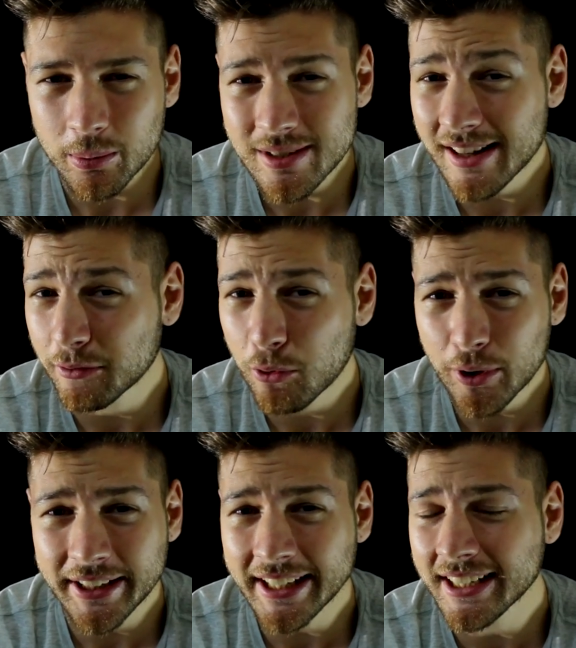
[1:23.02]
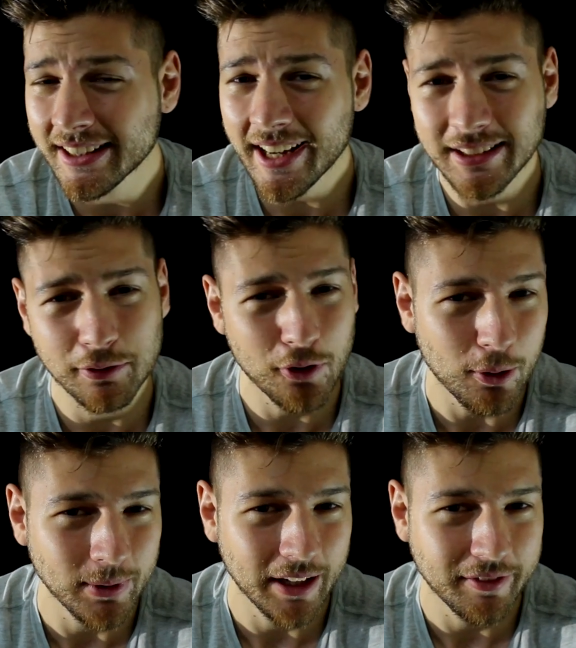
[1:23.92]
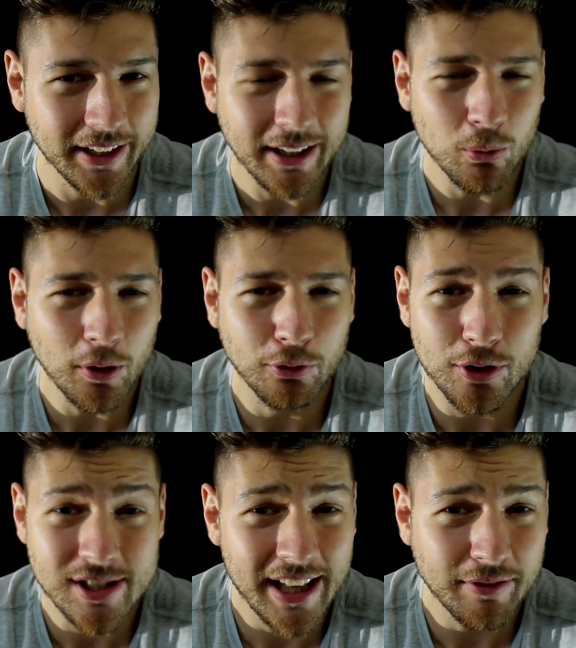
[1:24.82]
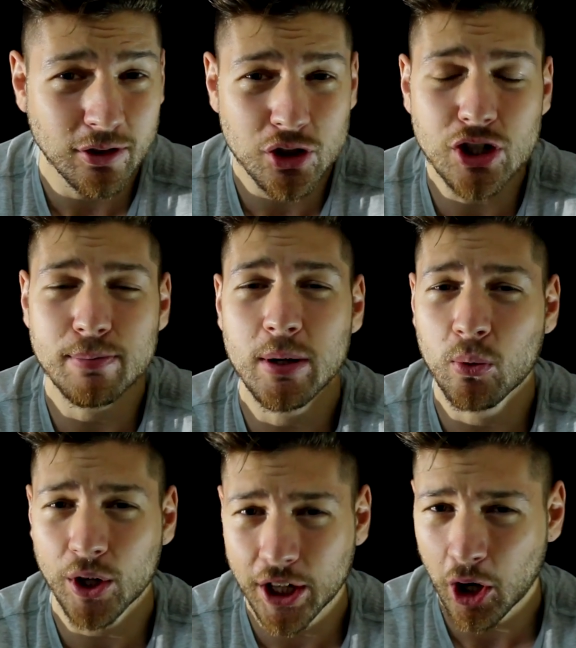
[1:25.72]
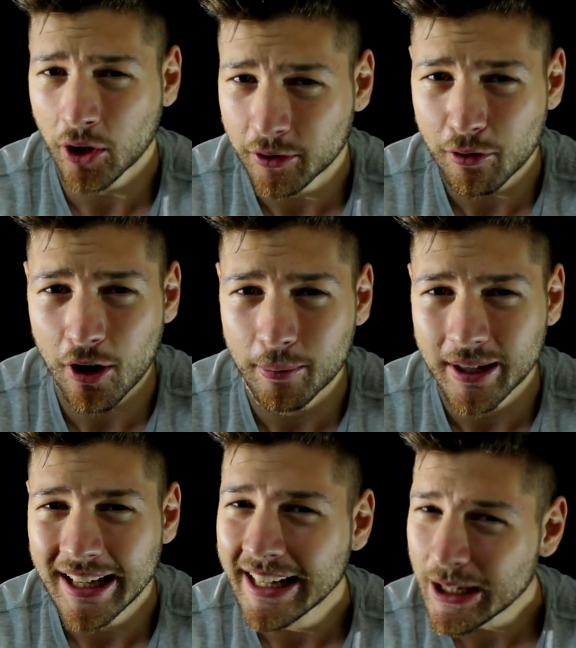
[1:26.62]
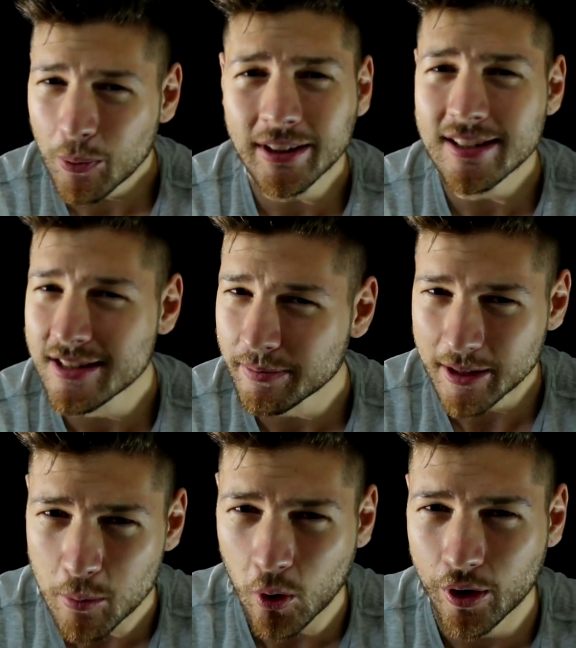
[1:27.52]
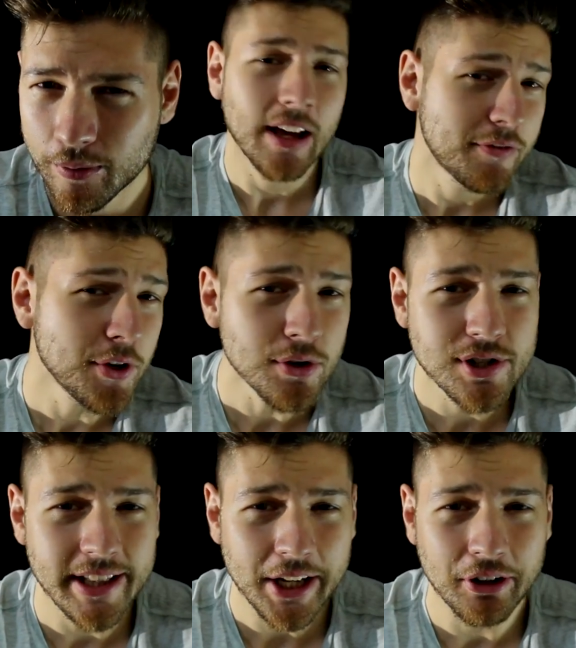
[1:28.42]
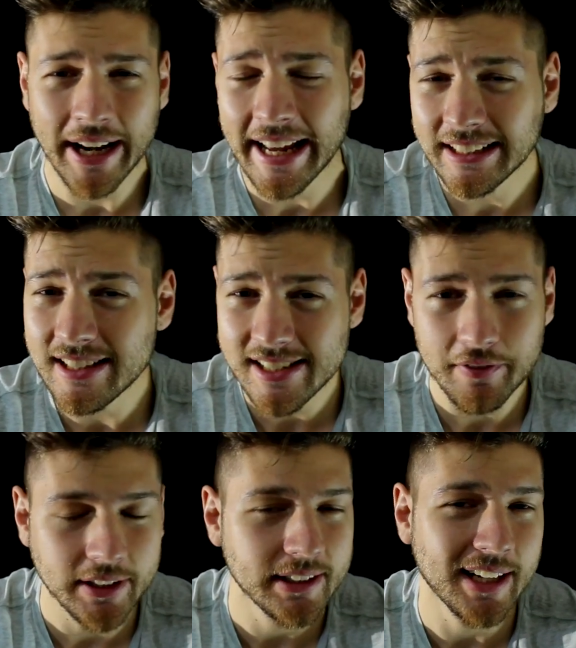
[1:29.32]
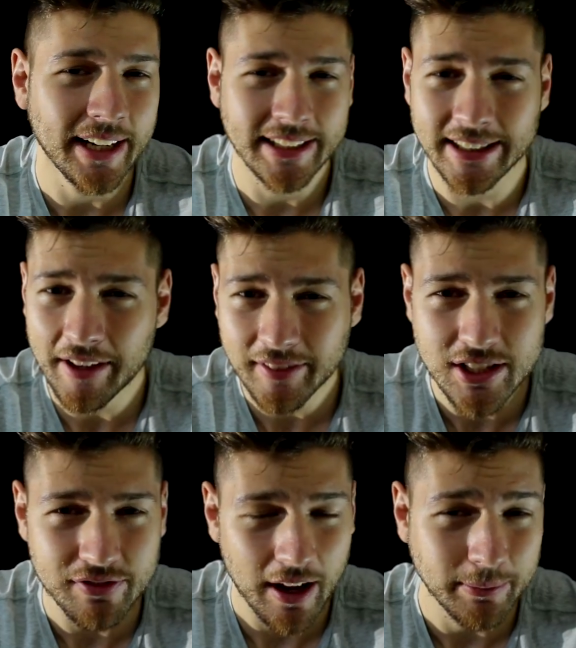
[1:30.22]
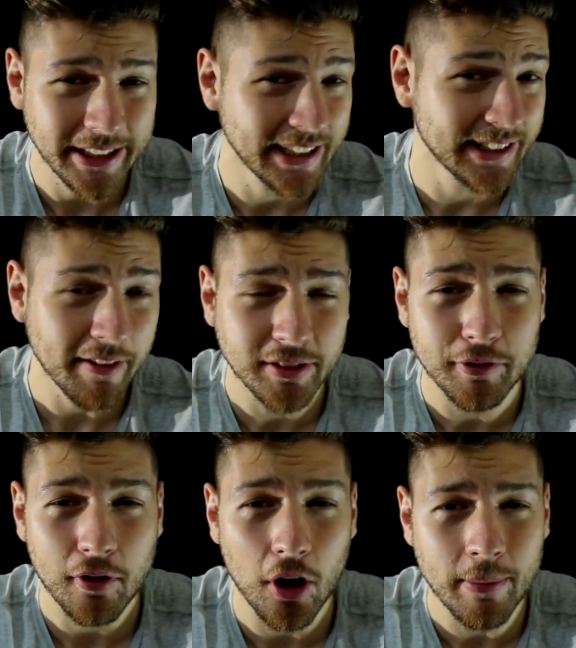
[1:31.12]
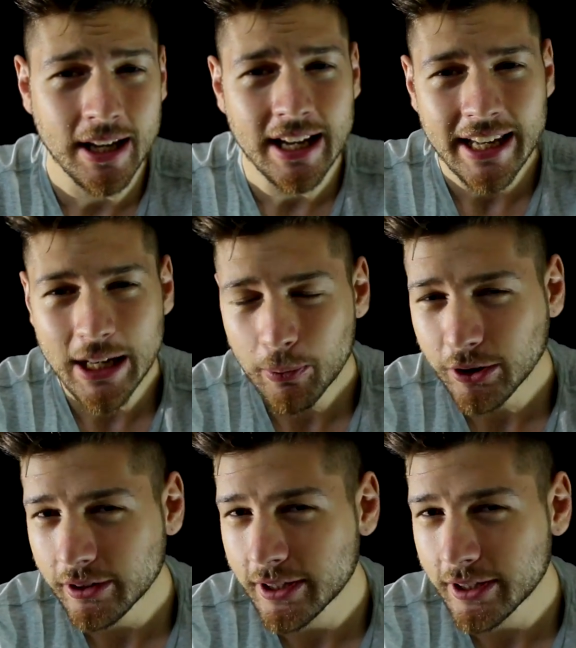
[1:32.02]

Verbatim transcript: was that Ford he didn't like the farm life. He didn't want for his life to just be working on a farm. He wanted something more. A few years later in 1879, he left his family, he left the farm, he went to